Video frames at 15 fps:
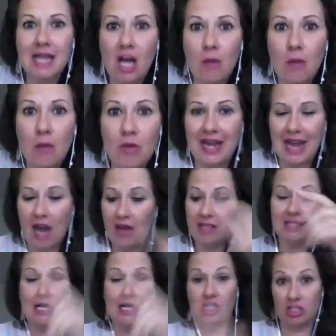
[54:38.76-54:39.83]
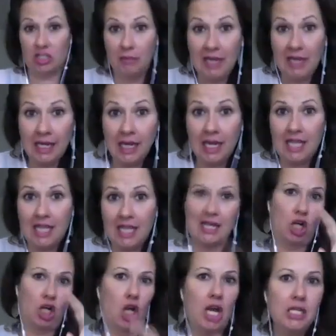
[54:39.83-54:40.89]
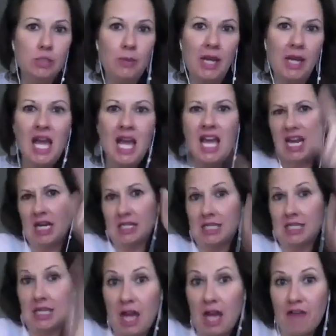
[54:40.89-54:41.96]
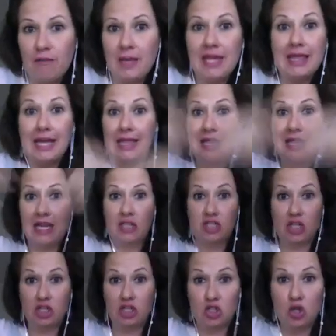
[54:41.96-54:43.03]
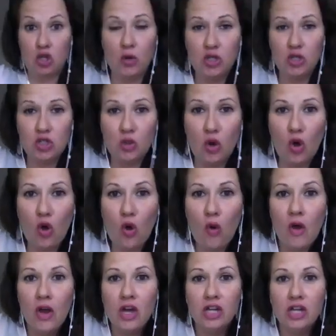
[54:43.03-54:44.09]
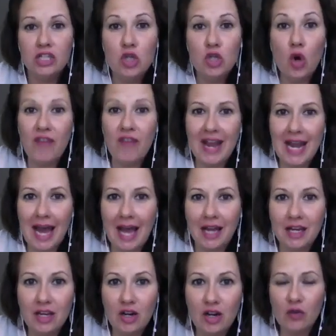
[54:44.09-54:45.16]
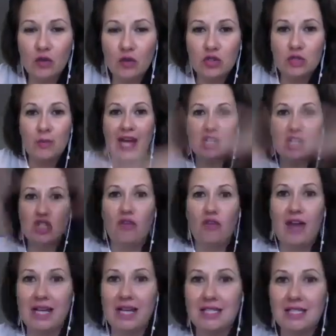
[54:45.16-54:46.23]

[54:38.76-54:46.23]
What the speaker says: with that. Now he's not just mean, he's not a good husband, he doesn't love me. Then they starts to go into a whole novela, you know, those Spanish novelas.